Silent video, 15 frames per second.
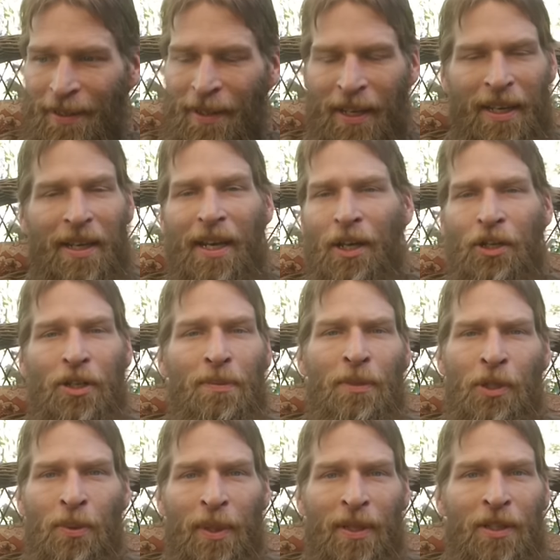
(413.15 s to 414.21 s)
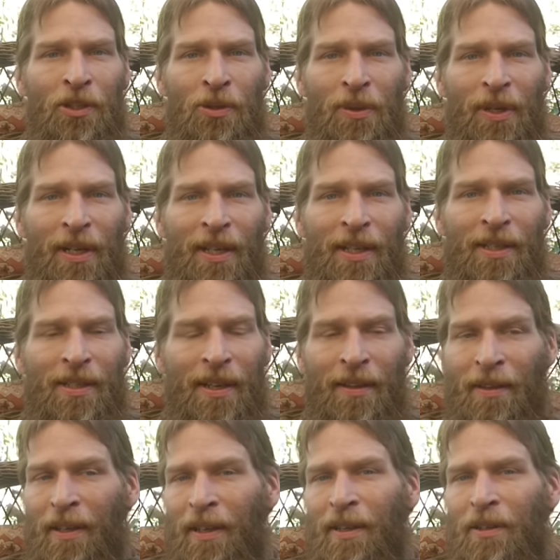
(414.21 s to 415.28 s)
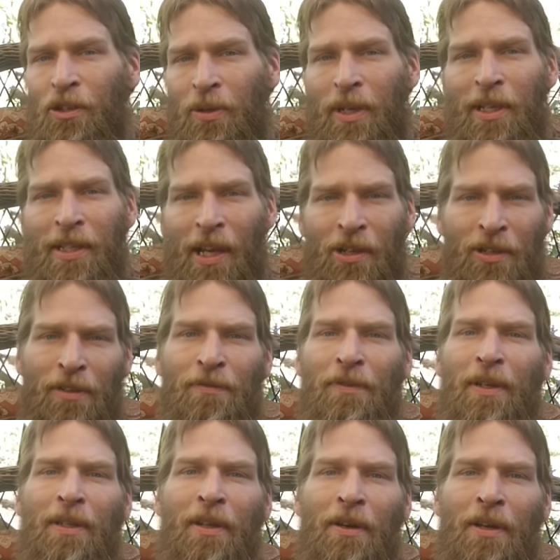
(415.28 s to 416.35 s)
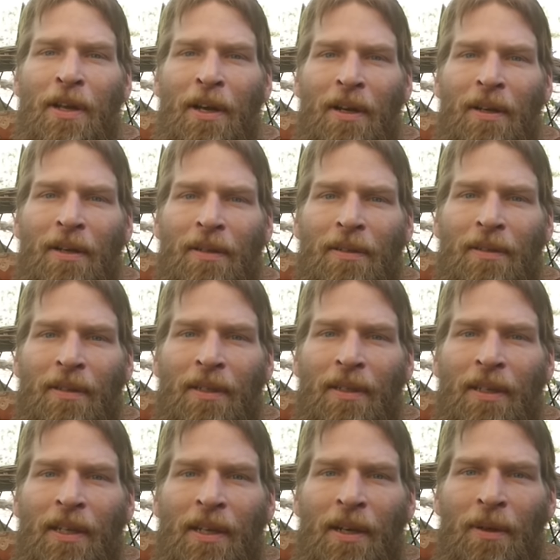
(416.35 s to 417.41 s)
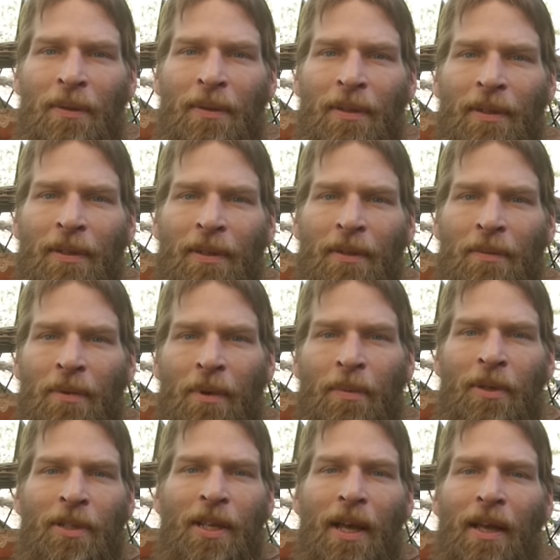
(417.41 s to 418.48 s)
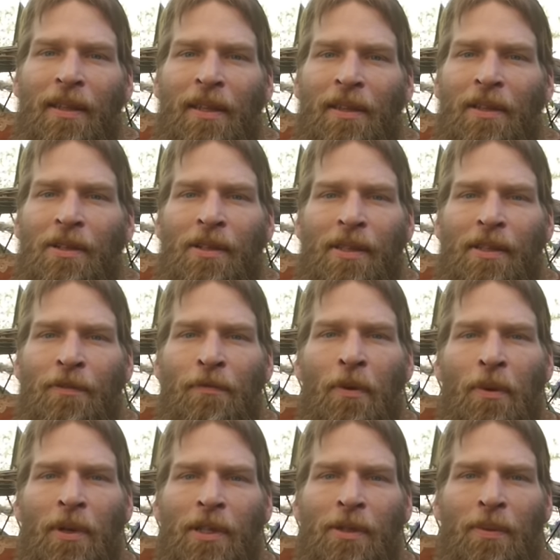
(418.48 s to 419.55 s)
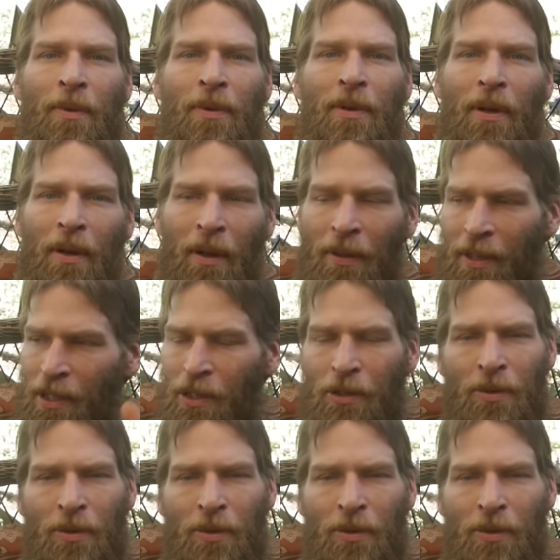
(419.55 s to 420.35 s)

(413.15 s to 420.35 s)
the connection between the trees and that trees actually feed their young you know where we're taught that there's this forest where all these